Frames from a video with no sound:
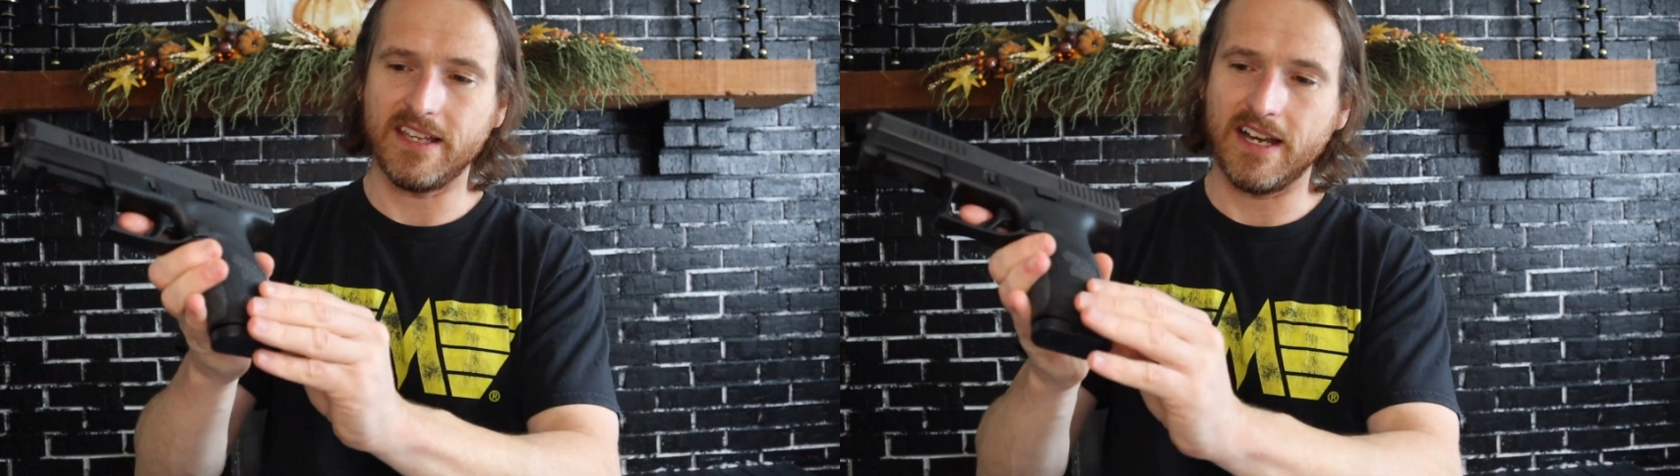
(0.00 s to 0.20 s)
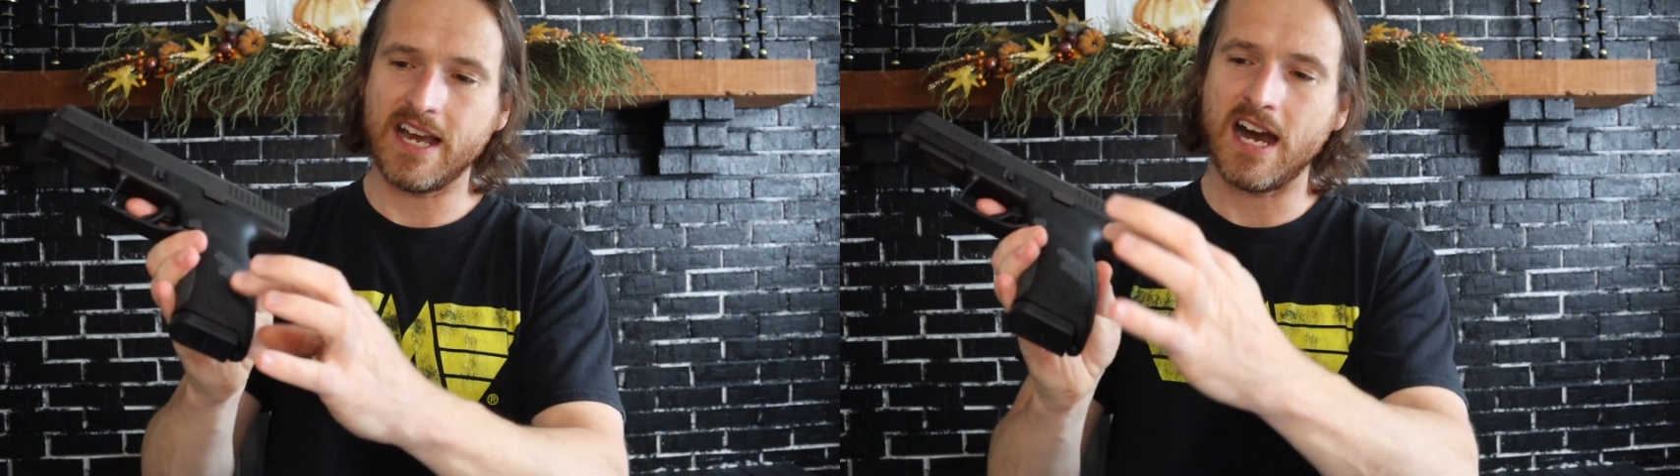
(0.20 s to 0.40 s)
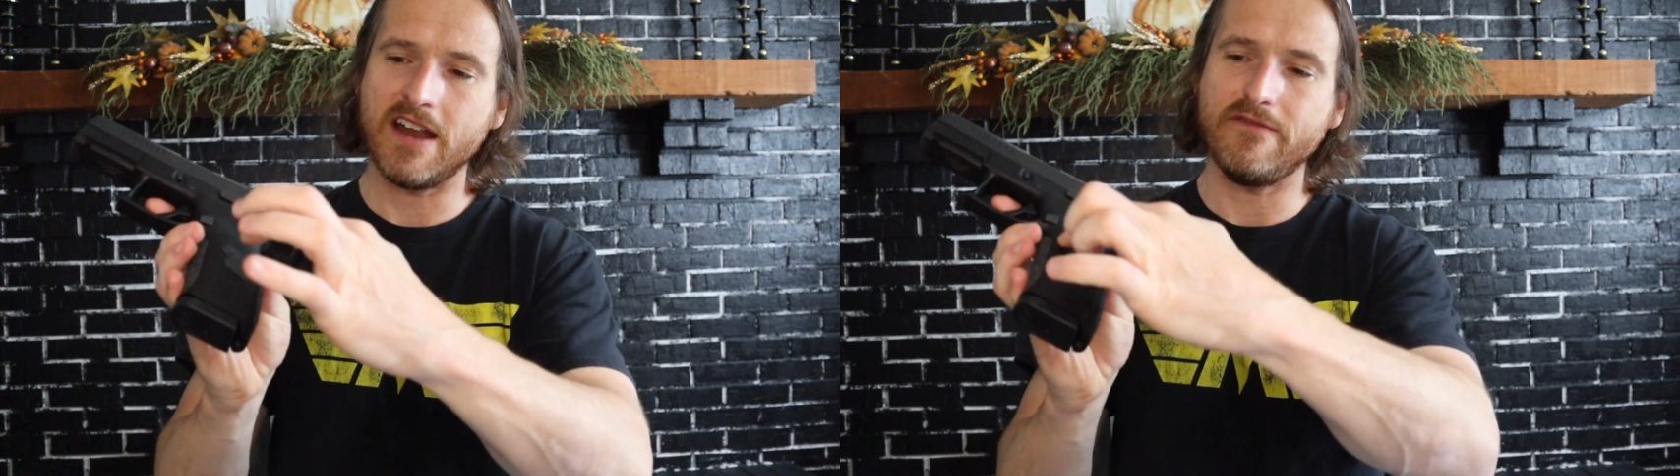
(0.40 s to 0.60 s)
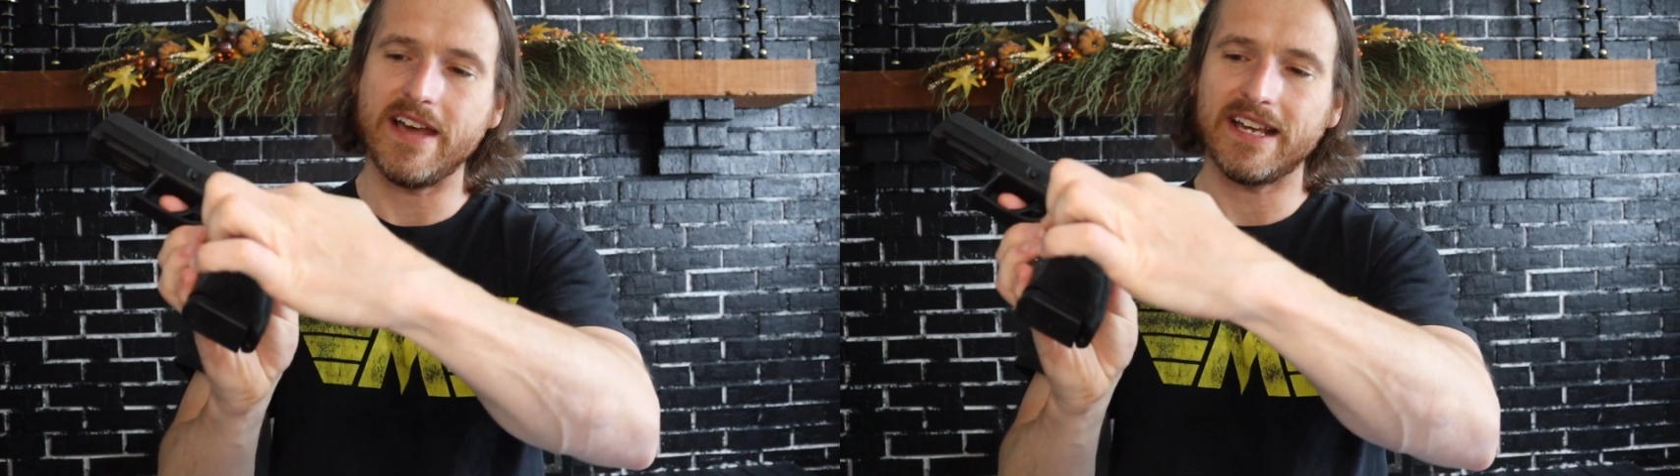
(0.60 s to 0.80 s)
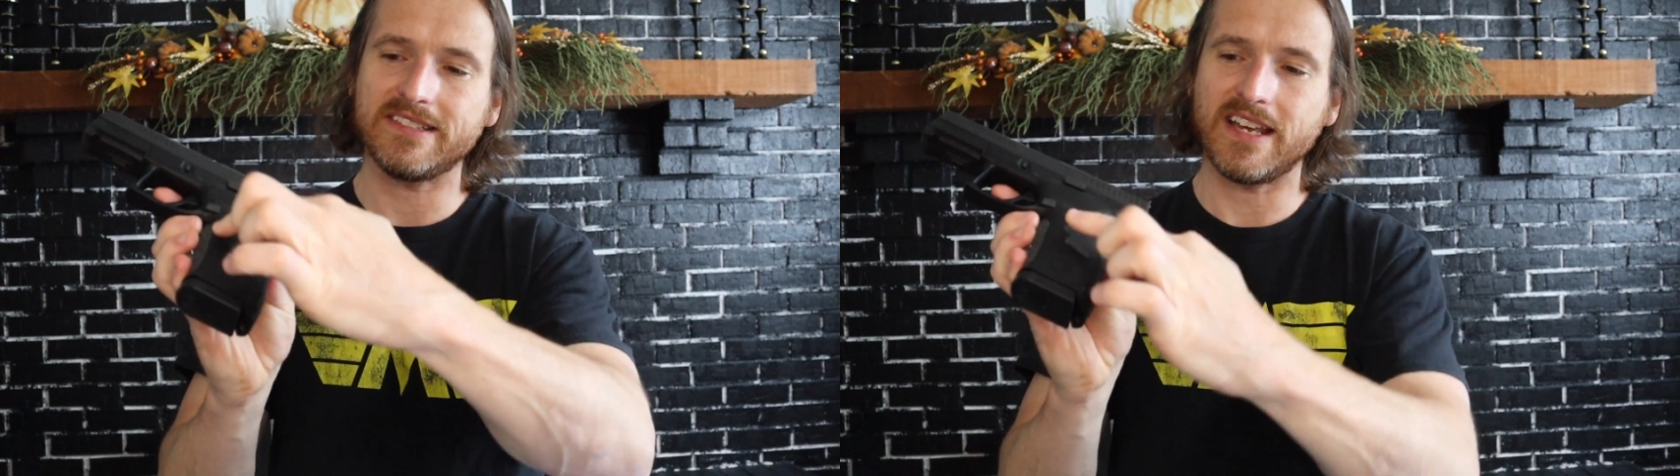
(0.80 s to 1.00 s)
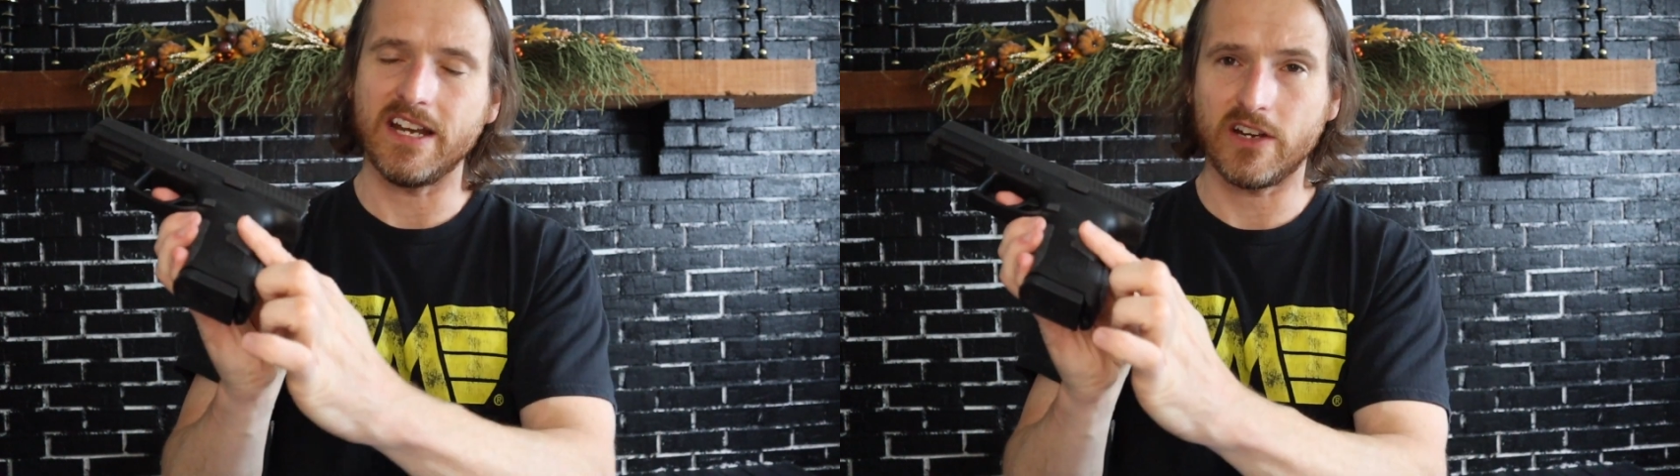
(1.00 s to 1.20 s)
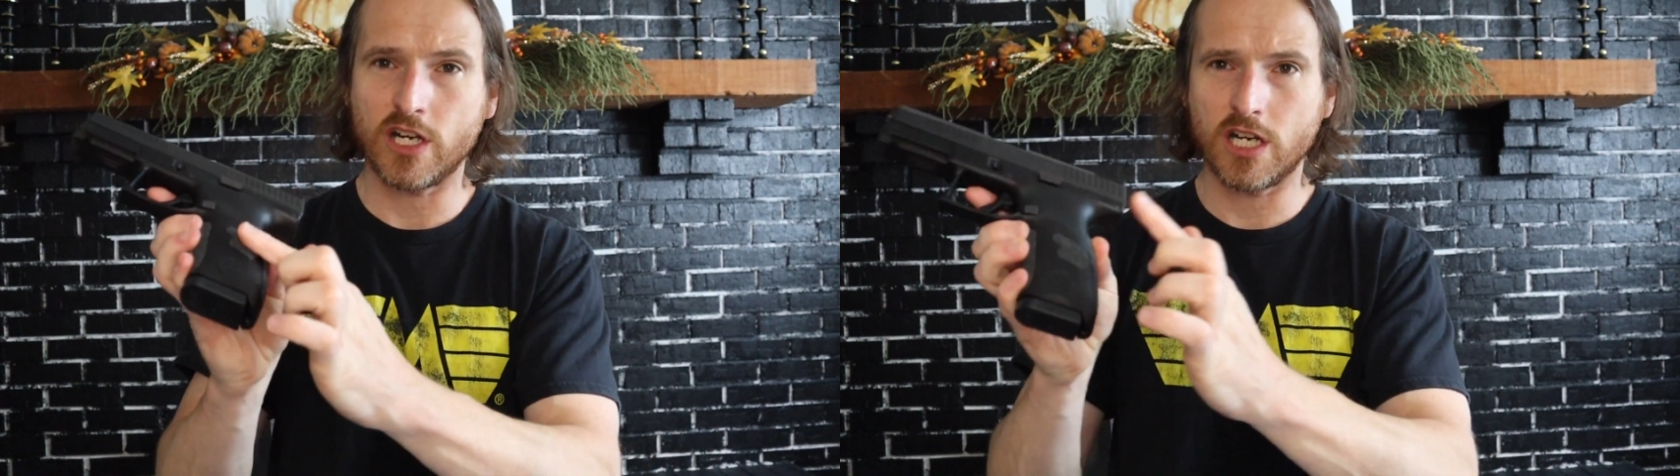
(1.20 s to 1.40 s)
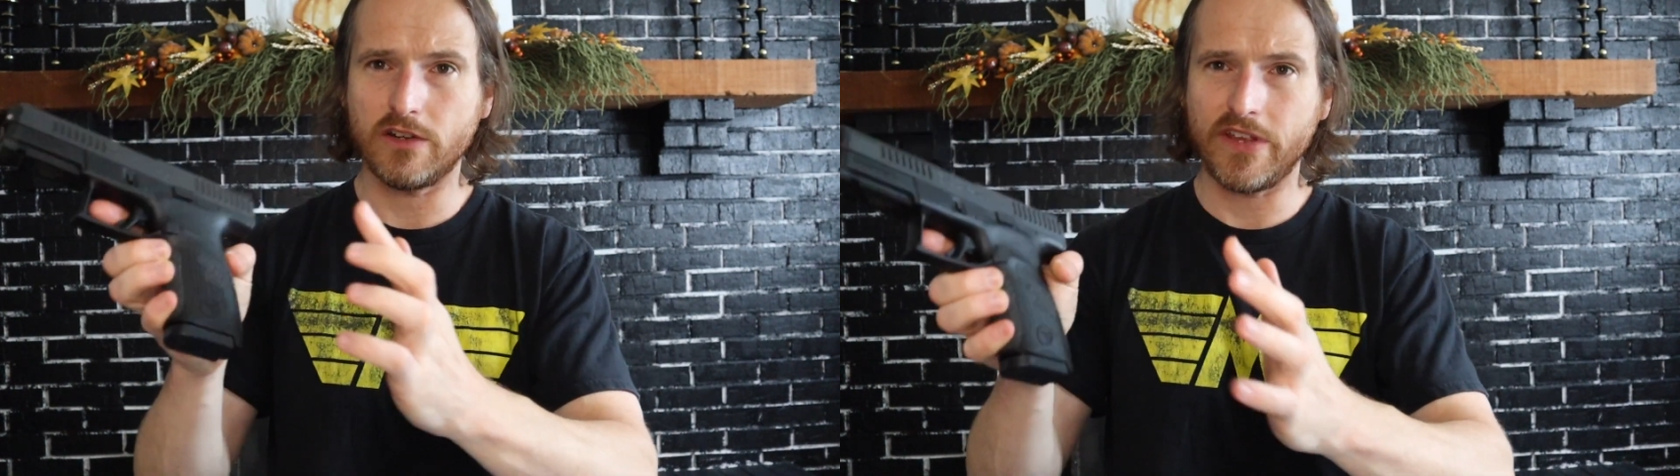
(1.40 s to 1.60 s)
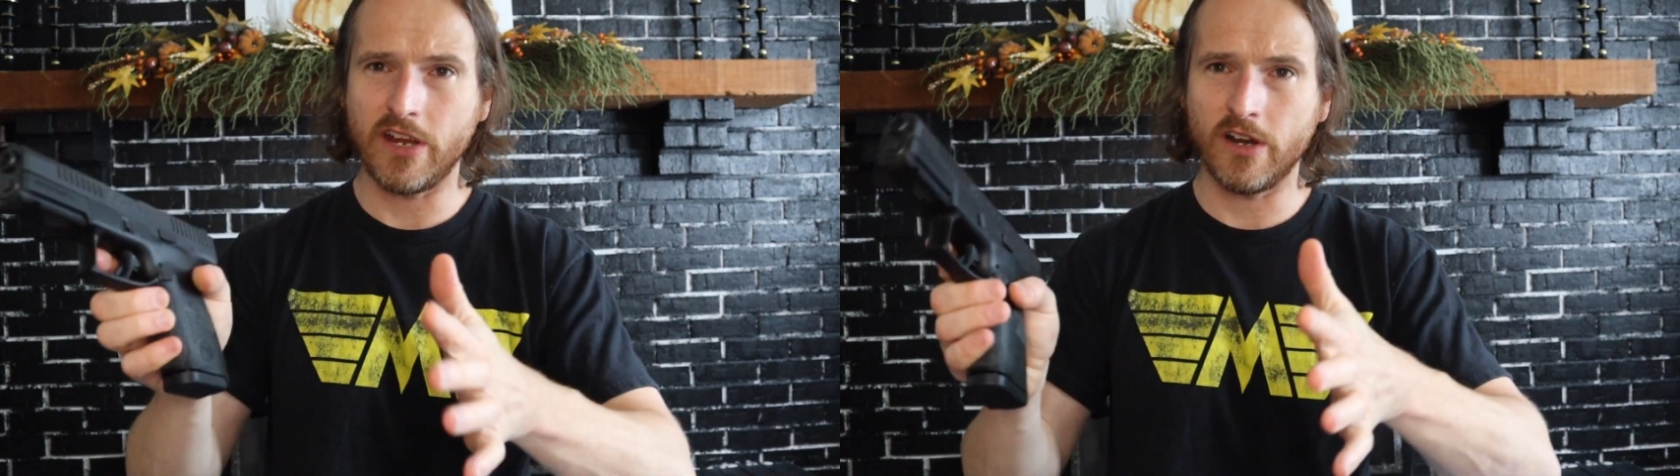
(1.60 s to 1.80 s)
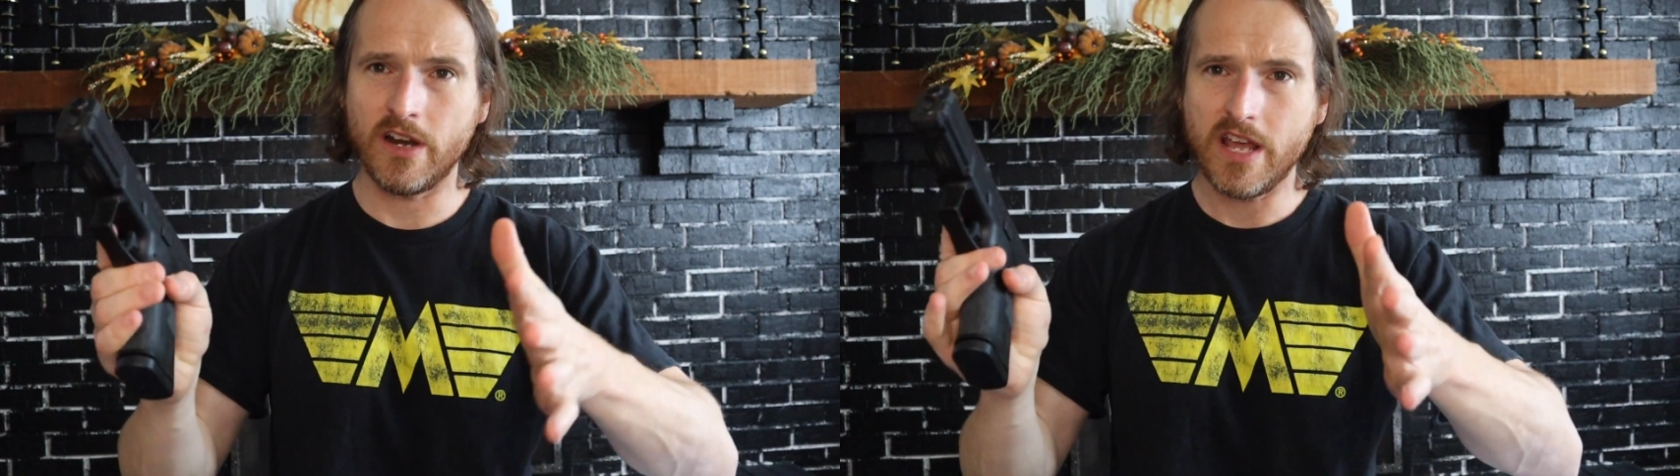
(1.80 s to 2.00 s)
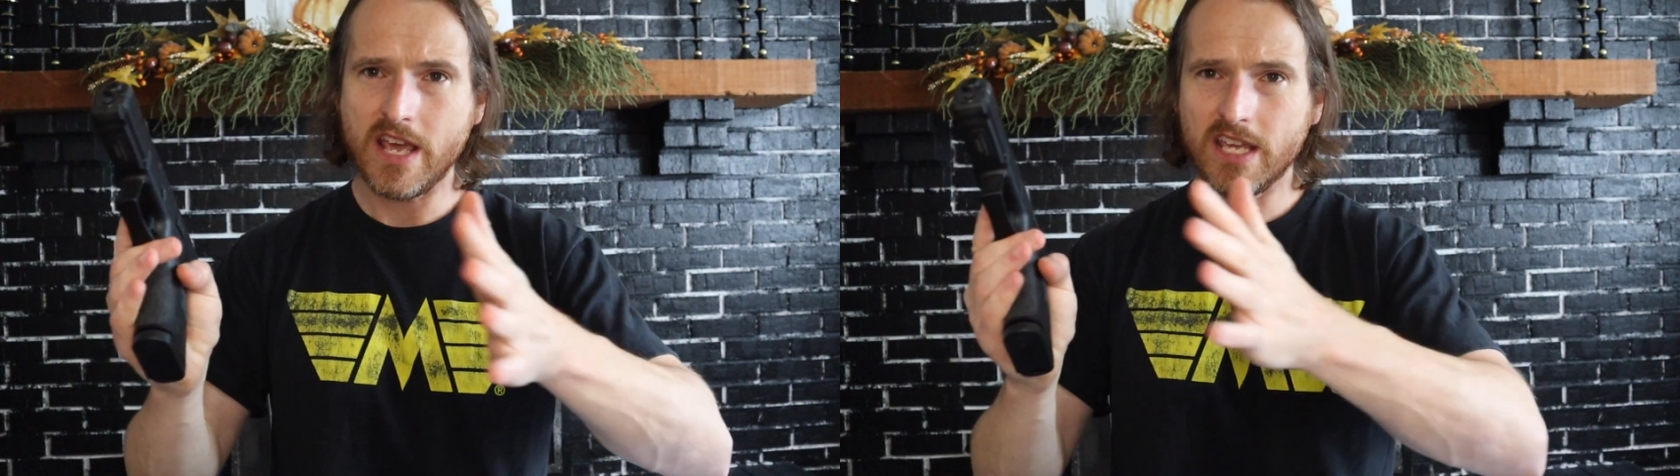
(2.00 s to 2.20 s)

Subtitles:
a convex kind of curve here,